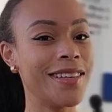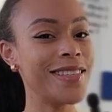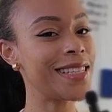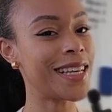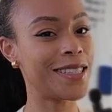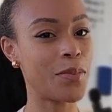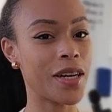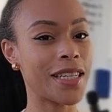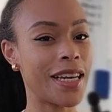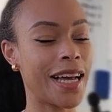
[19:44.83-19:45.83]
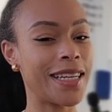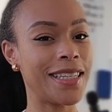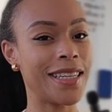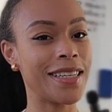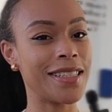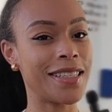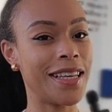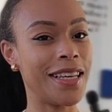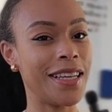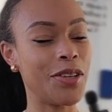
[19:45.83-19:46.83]
If this has sparked any ideas
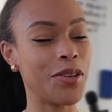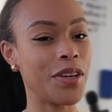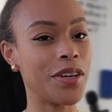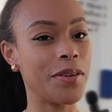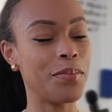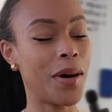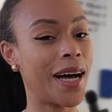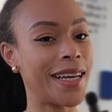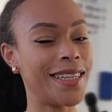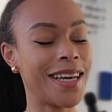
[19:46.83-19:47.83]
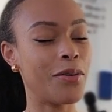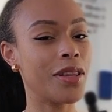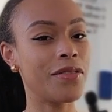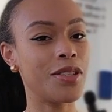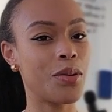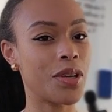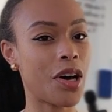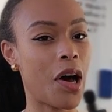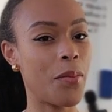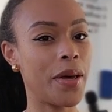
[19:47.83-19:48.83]
in your mind, I would love to know in the
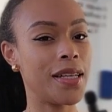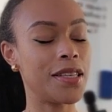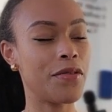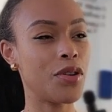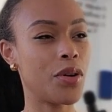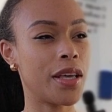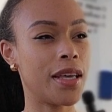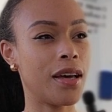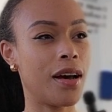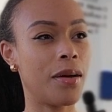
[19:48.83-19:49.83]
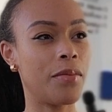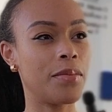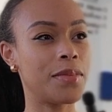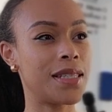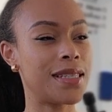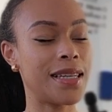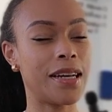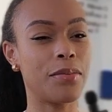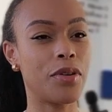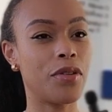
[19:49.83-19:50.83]
comments. If you know any
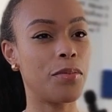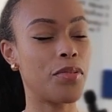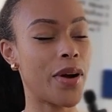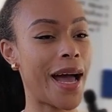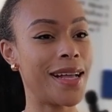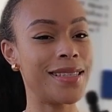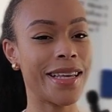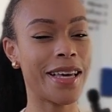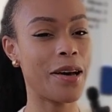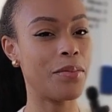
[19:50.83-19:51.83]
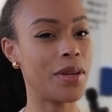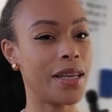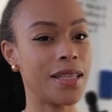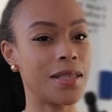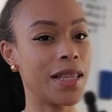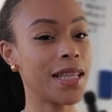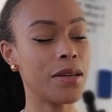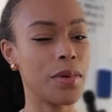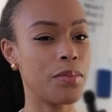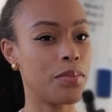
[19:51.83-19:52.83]
sustainable brands and companies, link
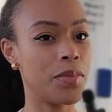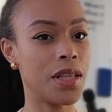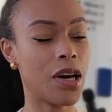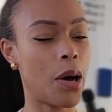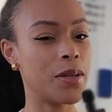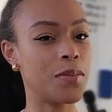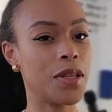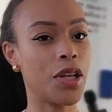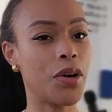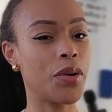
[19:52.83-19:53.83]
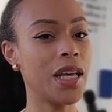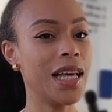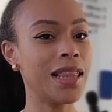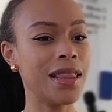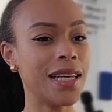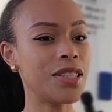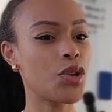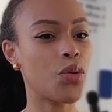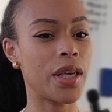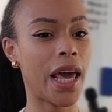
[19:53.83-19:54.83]
them in the comments below. Let's
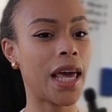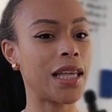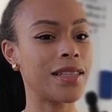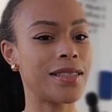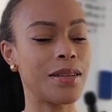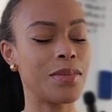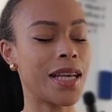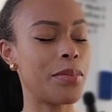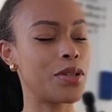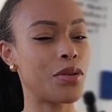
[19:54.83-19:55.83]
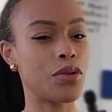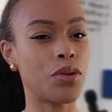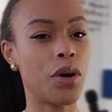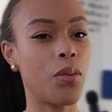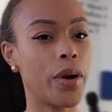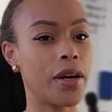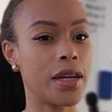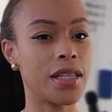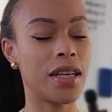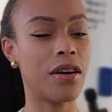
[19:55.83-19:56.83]
create some type of social
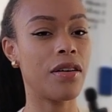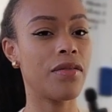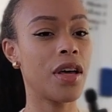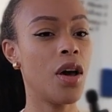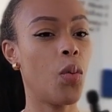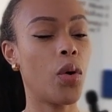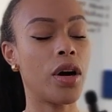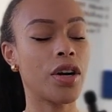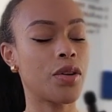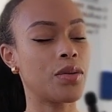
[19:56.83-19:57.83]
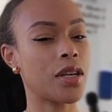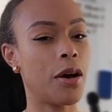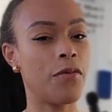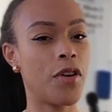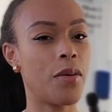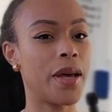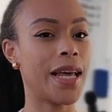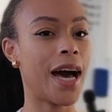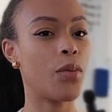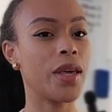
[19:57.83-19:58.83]
awareness of where our clothes come from and
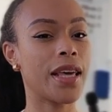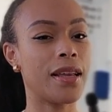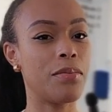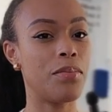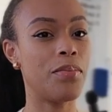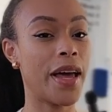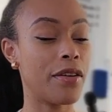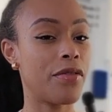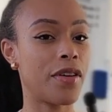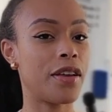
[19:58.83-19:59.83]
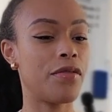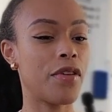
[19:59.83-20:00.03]
how we can benefit